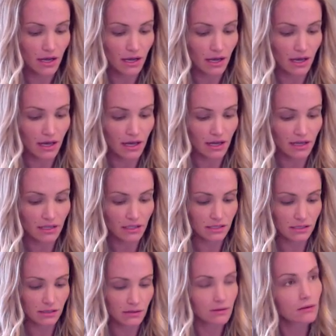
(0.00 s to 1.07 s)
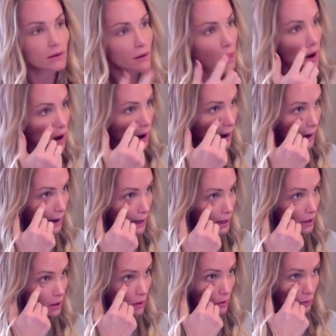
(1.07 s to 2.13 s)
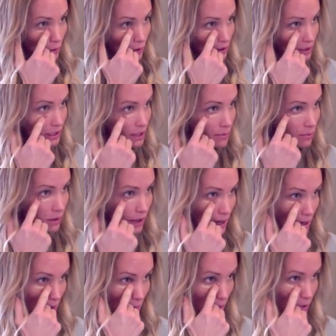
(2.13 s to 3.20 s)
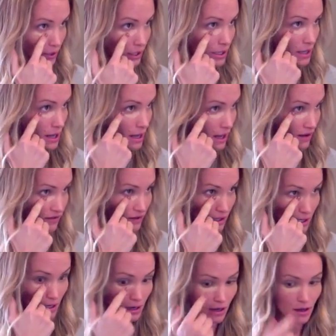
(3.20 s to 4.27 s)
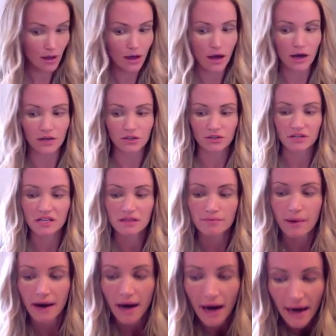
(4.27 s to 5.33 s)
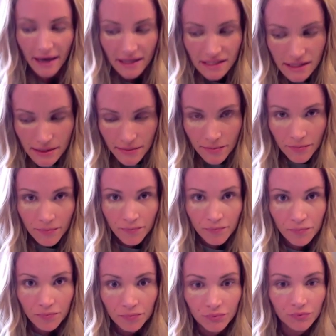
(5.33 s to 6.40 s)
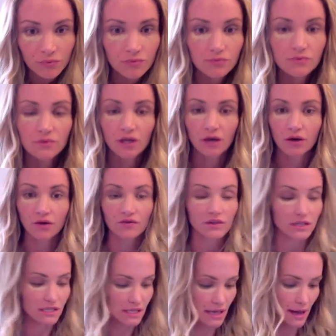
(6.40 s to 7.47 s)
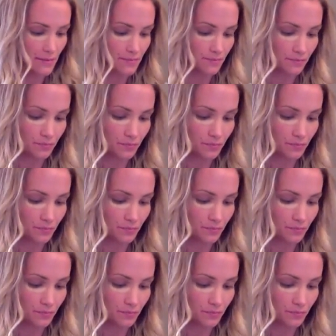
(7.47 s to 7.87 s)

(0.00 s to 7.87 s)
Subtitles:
is I really apply it pretty heavy underneath my eyes. I don't know if you can see that.